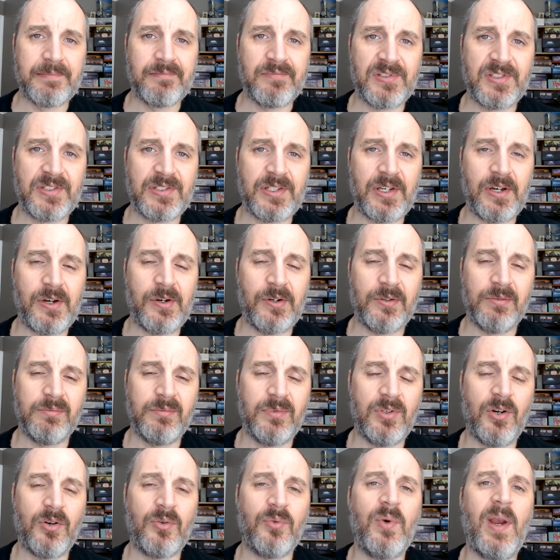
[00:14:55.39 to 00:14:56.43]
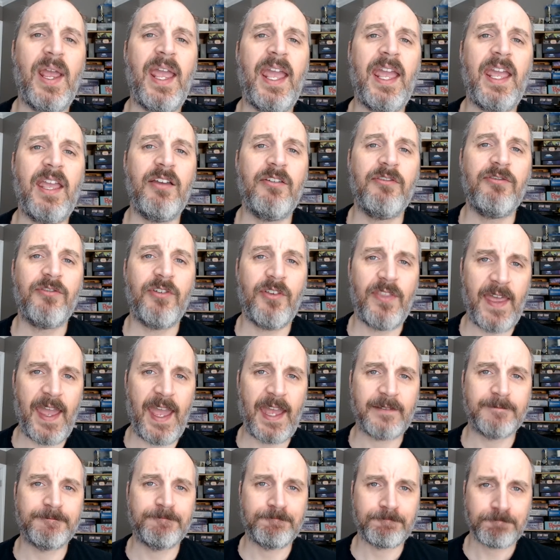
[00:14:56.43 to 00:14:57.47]
So, hooray for
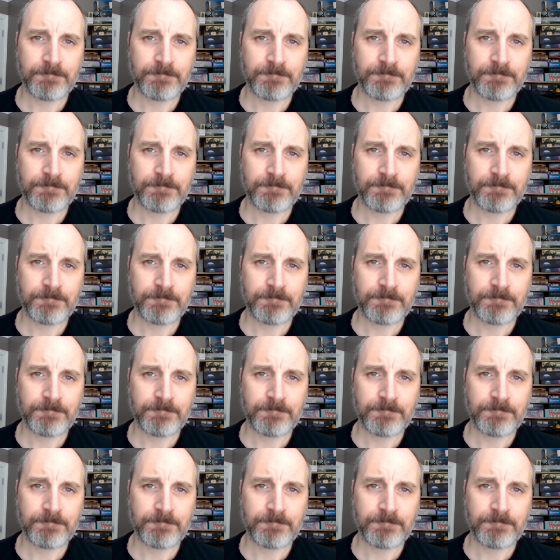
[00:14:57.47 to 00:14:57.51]
that.